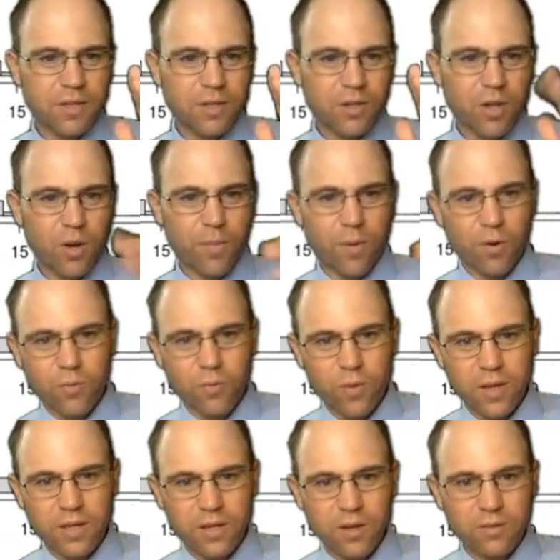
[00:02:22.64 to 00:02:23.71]
low birth
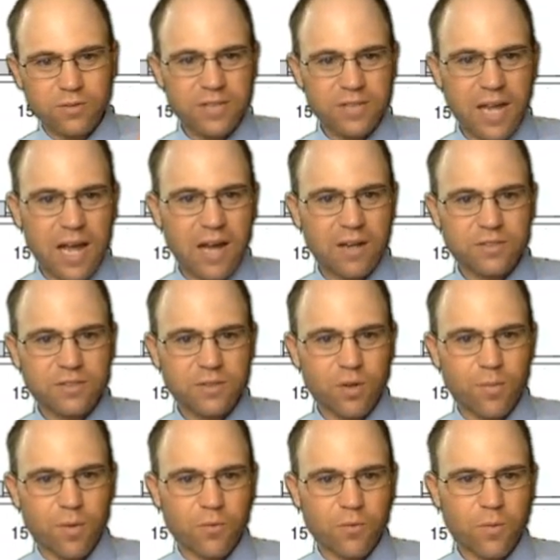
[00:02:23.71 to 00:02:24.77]
weight goes down. As low
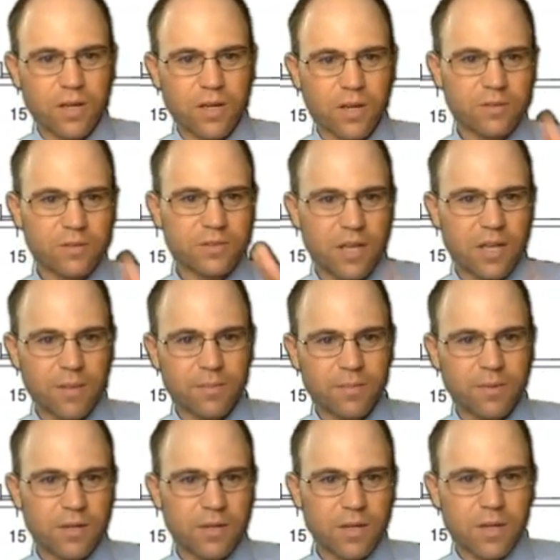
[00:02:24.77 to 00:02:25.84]
birth weight goes up.
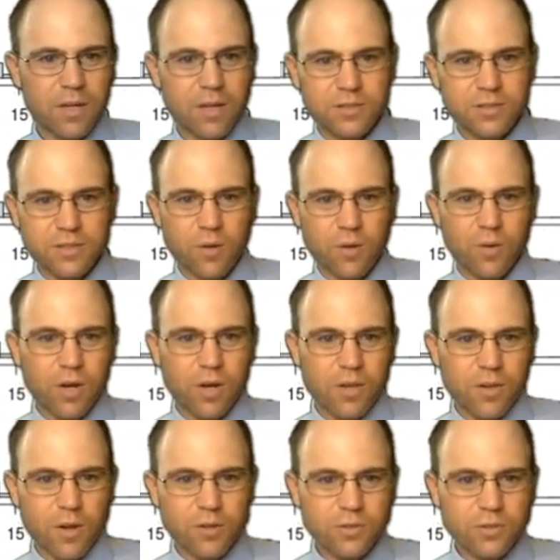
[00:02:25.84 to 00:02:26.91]
So
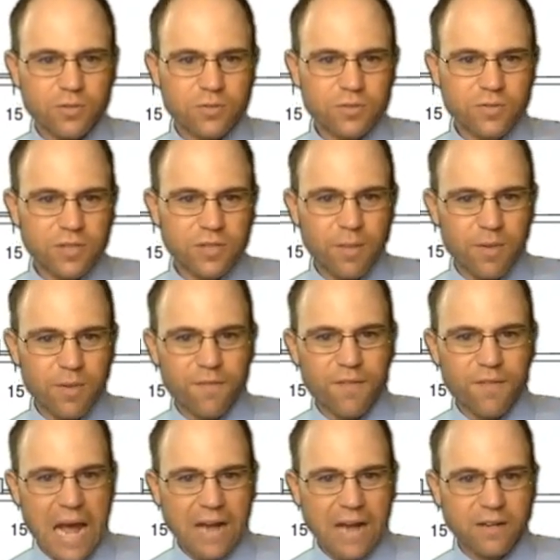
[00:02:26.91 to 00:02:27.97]
those are some of the
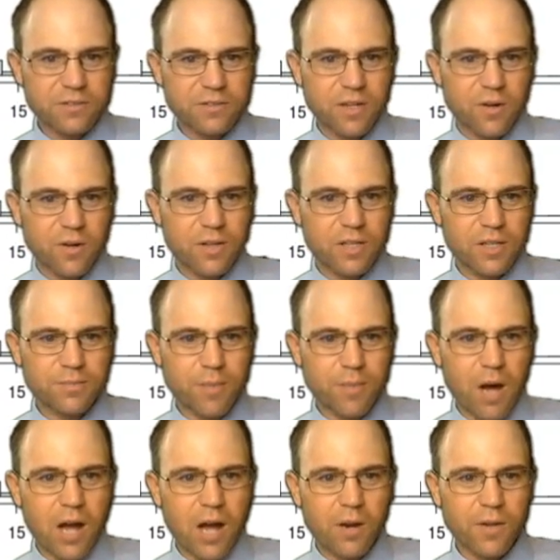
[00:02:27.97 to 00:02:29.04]
factors that are in this
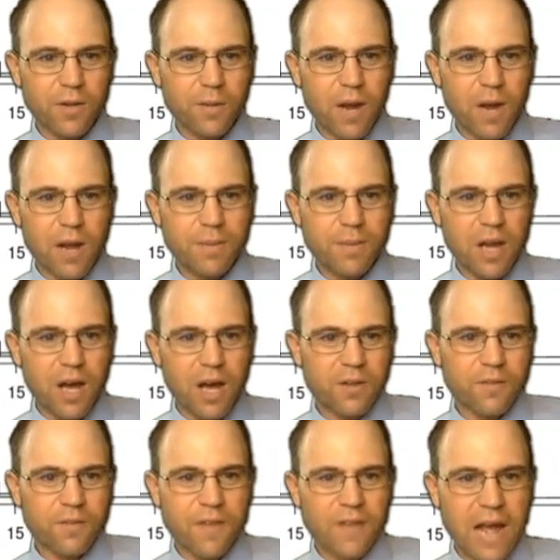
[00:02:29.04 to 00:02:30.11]
model. There might be
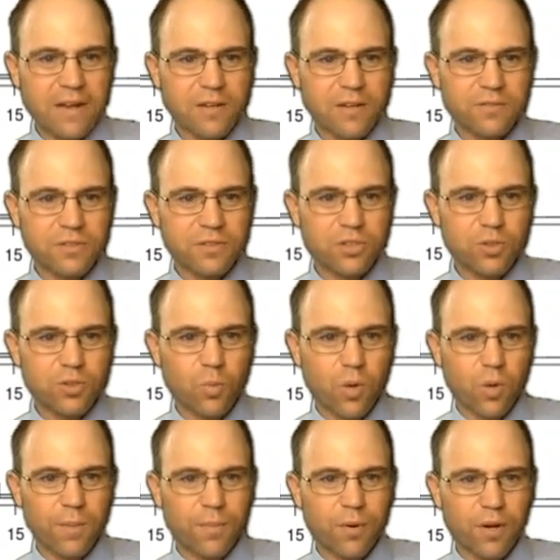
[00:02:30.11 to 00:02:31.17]
other factors that you'd
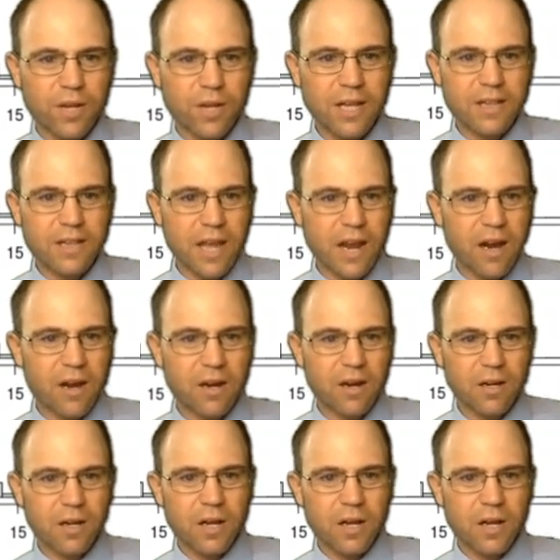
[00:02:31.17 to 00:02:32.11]
want to put in there,